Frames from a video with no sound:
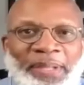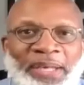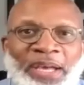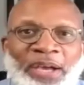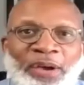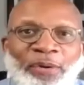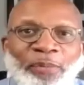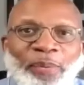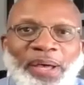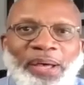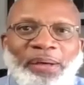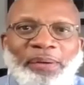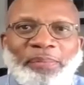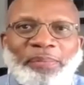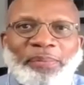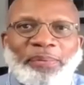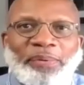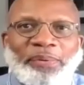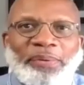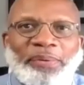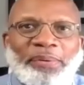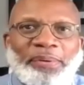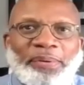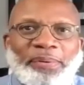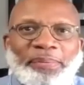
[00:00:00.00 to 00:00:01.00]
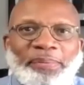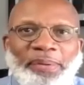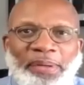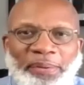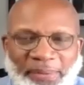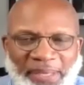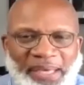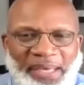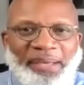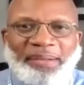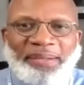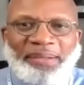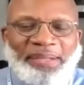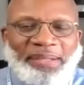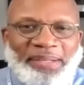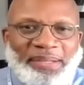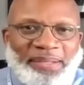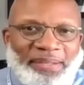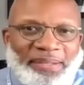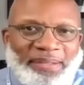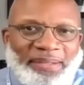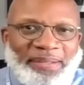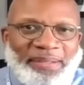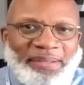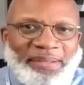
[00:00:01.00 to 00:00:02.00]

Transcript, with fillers: Um, what did you take away